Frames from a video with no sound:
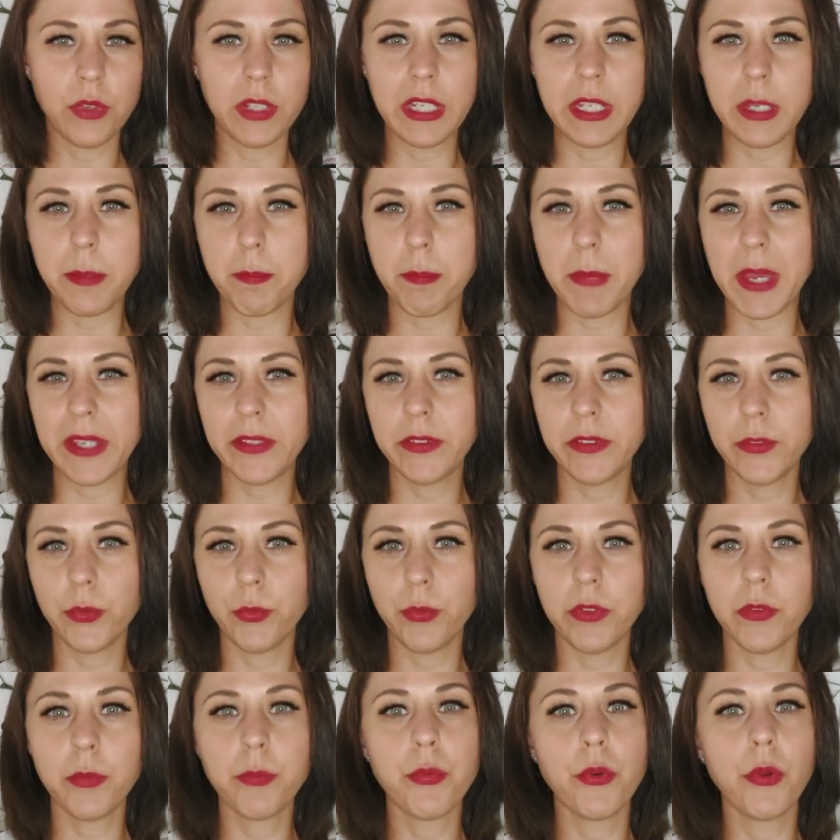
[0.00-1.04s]
really met
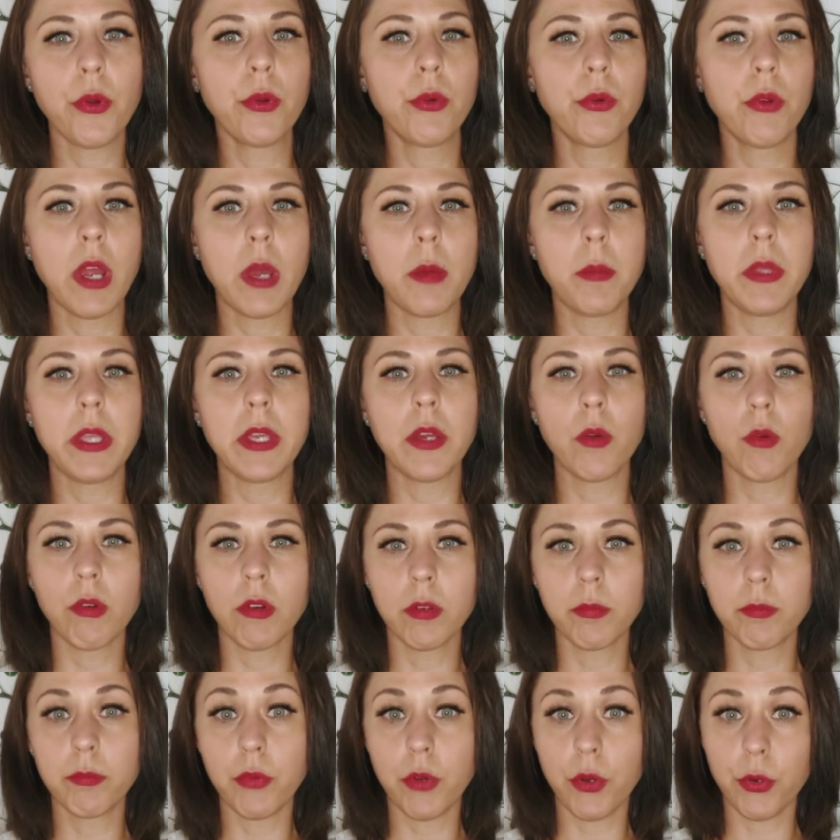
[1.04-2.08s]
with programming
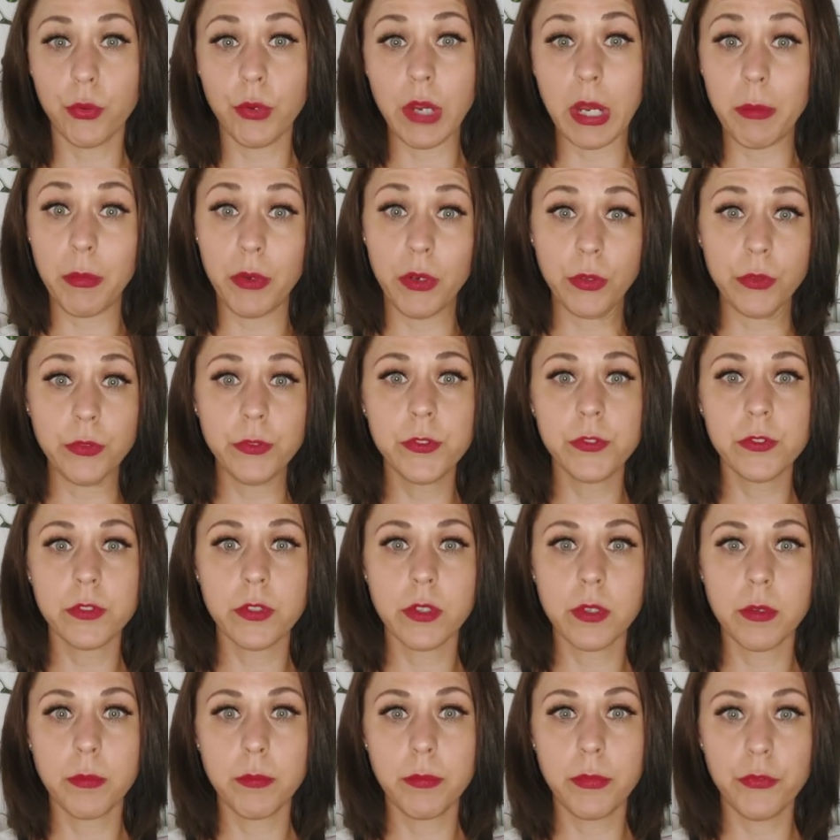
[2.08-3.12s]
or
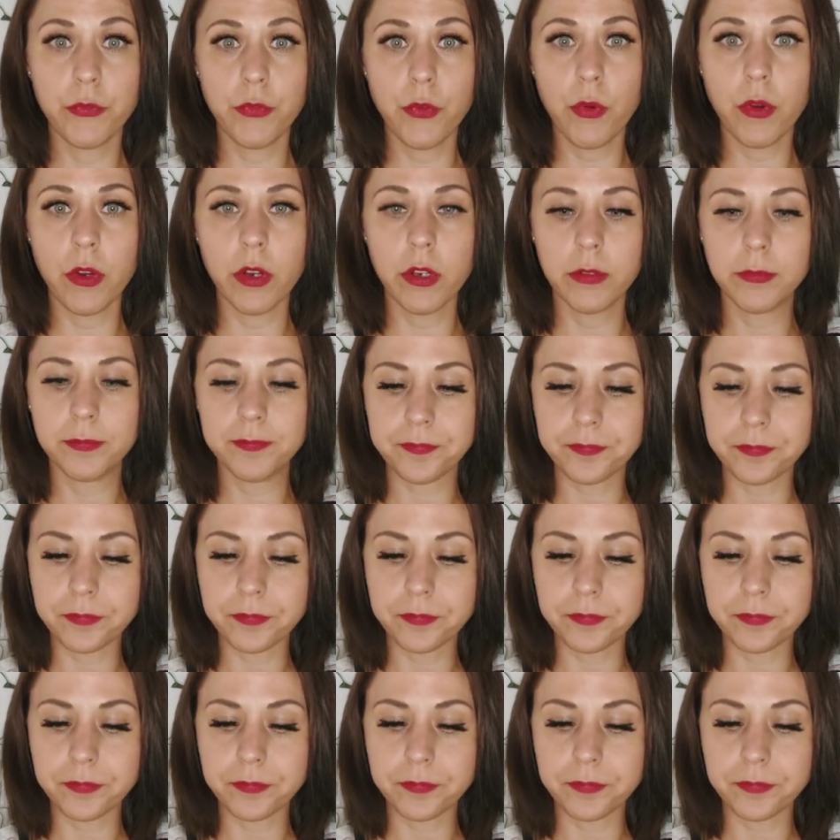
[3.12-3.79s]
programmers before.